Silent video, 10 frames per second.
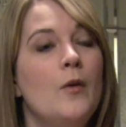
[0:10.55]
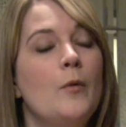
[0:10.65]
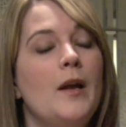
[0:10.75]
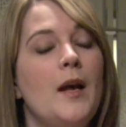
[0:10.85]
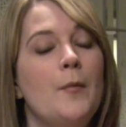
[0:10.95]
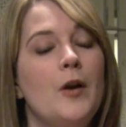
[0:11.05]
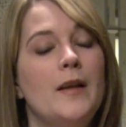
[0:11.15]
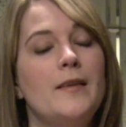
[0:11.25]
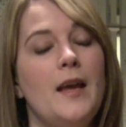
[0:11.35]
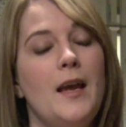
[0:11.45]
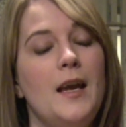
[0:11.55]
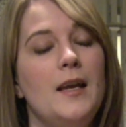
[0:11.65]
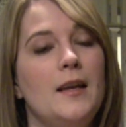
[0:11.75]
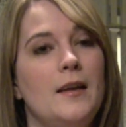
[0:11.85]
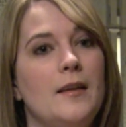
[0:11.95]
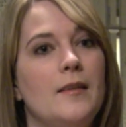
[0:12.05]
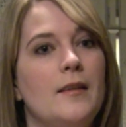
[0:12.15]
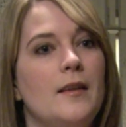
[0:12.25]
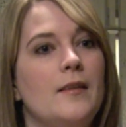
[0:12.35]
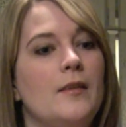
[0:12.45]
What MRSA
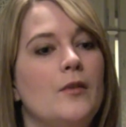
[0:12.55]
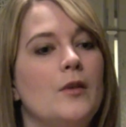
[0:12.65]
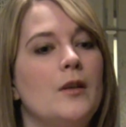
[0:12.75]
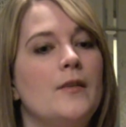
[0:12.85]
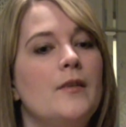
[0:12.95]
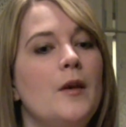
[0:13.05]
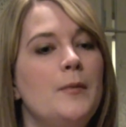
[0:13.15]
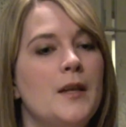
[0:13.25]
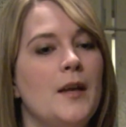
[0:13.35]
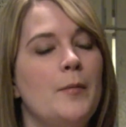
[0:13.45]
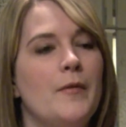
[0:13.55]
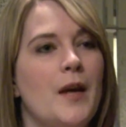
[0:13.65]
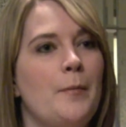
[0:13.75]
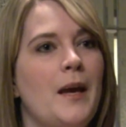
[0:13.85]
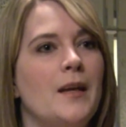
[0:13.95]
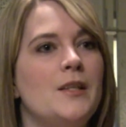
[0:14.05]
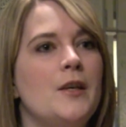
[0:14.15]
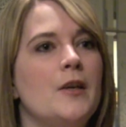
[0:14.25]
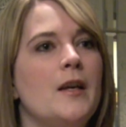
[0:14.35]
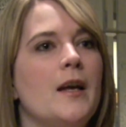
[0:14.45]
is, is a certain subtype of that
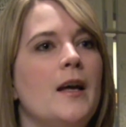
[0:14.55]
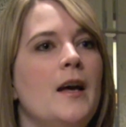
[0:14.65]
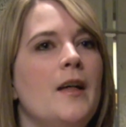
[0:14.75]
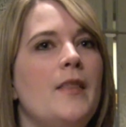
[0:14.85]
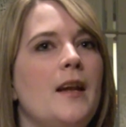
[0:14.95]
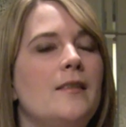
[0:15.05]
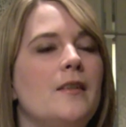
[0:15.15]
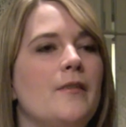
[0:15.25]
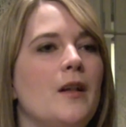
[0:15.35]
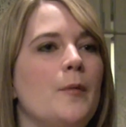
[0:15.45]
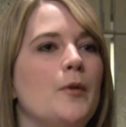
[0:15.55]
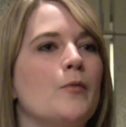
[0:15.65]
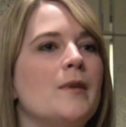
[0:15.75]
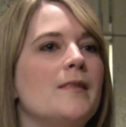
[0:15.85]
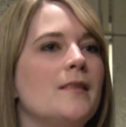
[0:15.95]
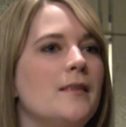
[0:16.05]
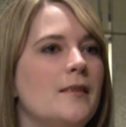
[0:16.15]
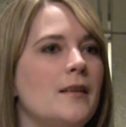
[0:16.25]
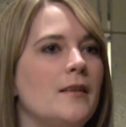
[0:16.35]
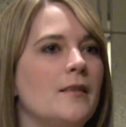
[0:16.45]
bacteria that has developed a
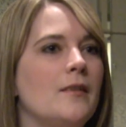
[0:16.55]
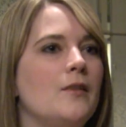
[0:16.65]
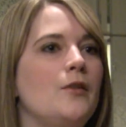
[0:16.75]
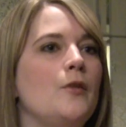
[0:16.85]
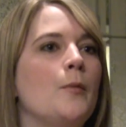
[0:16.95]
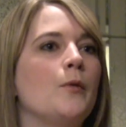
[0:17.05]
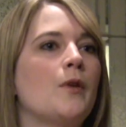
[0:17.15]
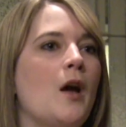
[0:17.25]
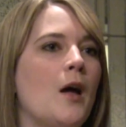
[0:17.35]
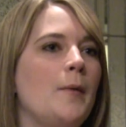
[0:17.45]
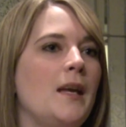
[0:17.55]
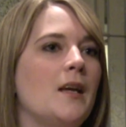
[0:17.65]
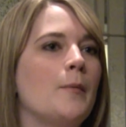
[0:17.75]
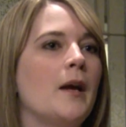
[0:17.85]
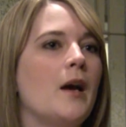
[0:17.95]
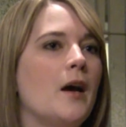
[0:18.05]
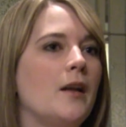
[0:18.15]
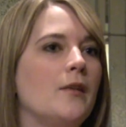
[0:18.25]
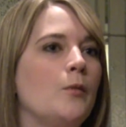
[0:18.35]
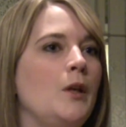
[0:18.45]
resistance to the most common
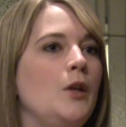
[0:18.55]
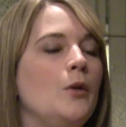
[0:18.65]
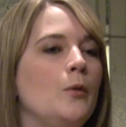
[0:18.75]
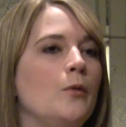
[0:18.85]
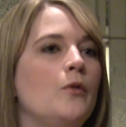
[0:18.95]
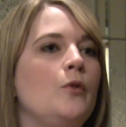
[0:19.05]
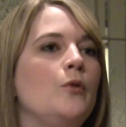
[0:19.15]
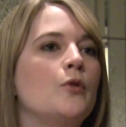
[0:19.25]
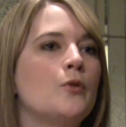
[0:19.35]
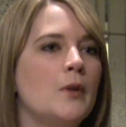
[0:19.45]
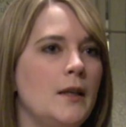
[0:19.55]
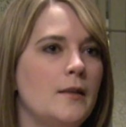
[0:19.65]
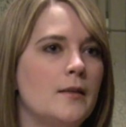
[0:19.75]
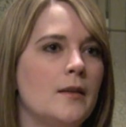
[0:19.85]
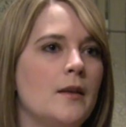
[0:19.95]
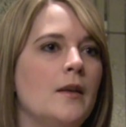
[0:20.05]
antibiotics we use to treat